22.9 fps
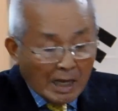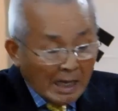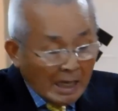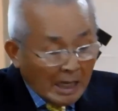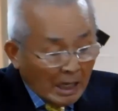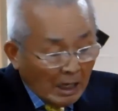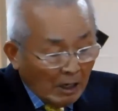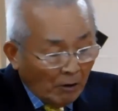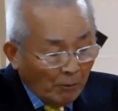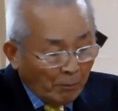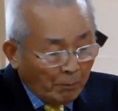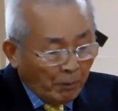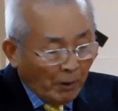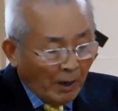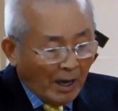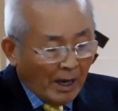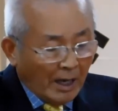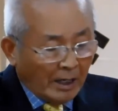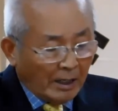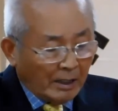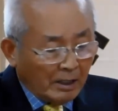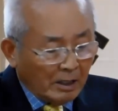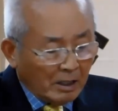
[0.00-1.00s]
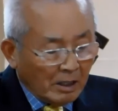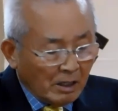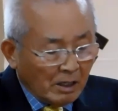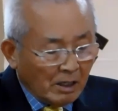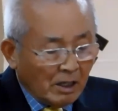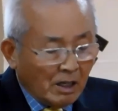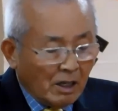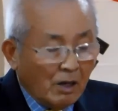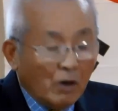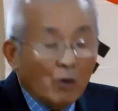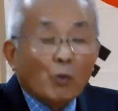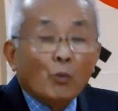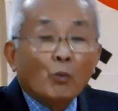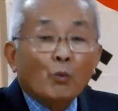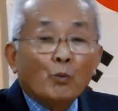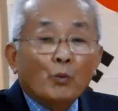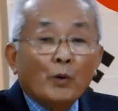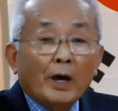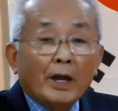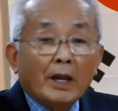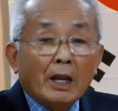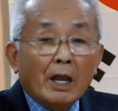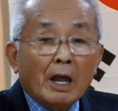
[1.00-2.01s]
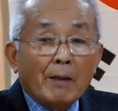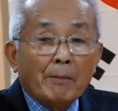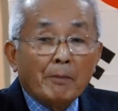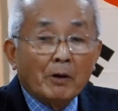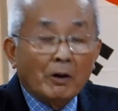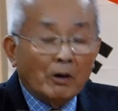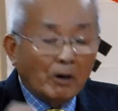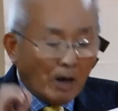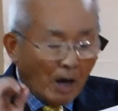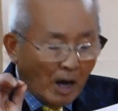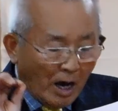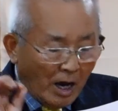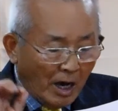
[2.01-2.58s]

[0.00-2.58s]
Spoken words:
He replied, "Whenever